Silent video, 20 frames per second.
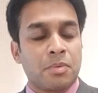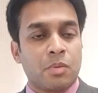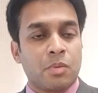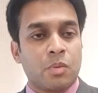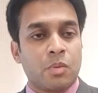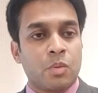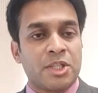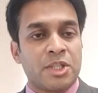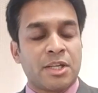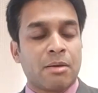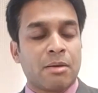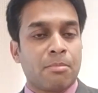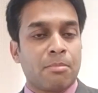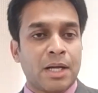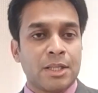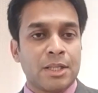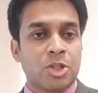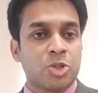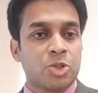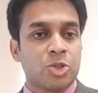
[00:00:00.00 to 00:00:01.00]
within a
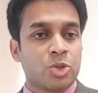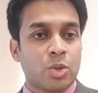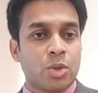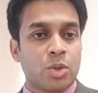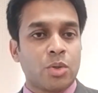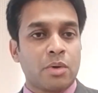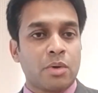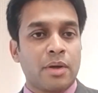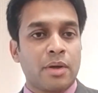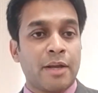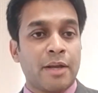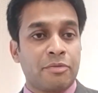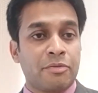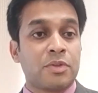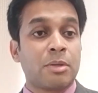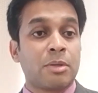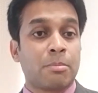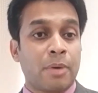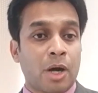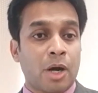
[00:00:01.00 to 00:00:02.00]
month or so
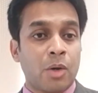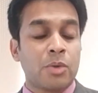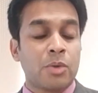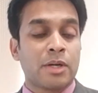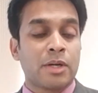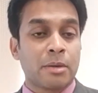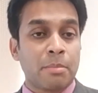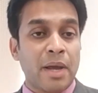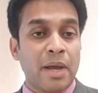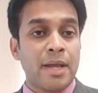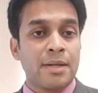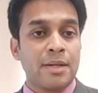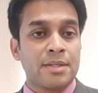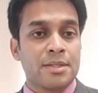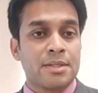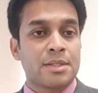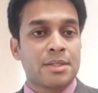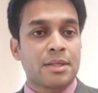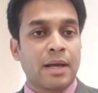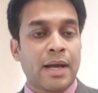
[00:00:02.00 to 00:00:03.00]
if the pound
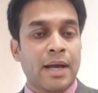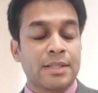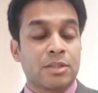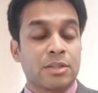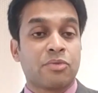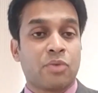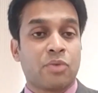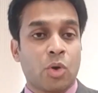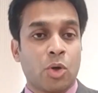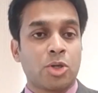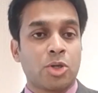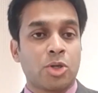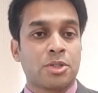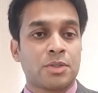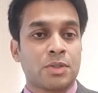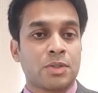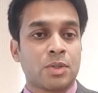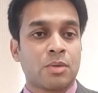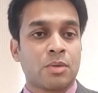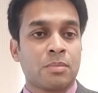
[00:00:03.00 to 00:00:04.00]
remains as a float.
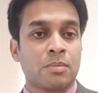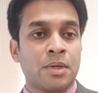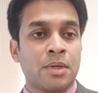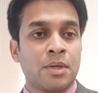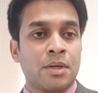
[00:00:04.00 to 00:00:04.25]
So